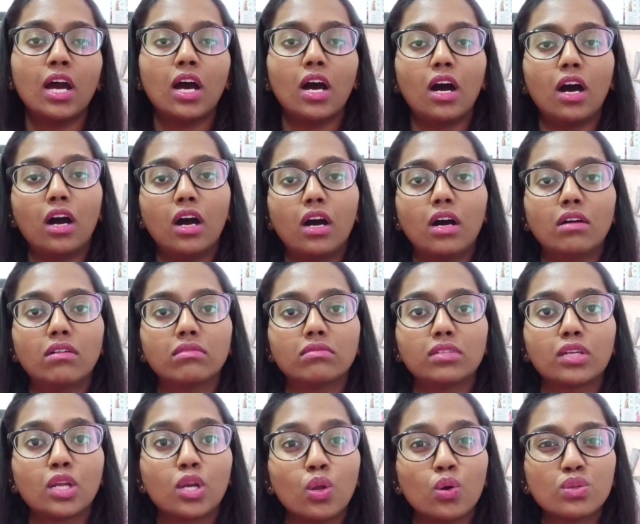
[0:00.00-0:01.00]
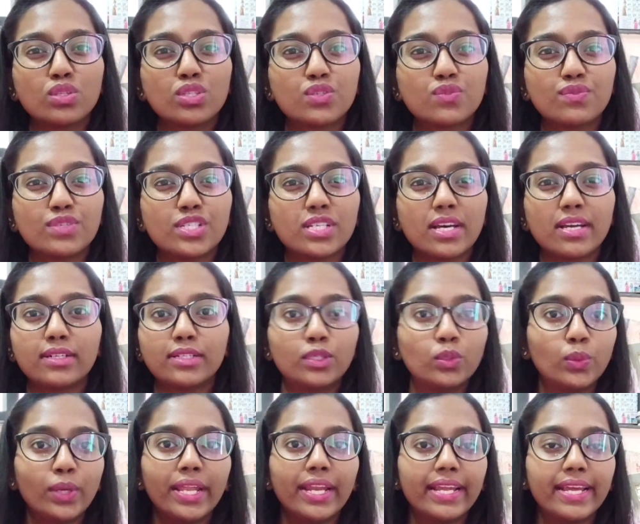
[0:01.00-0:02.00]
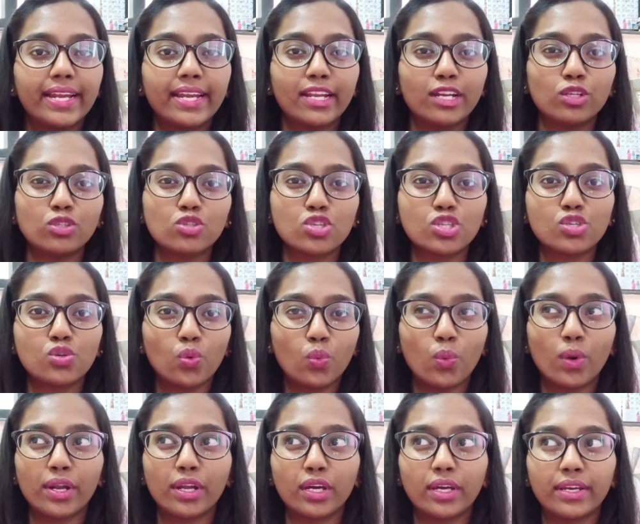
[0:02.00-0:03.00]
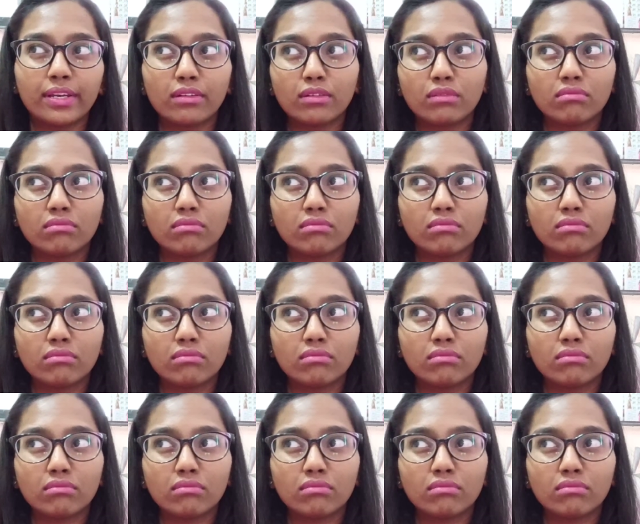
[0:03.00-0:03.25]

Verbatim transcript: uh, clothes which are too delicate and you just don't want to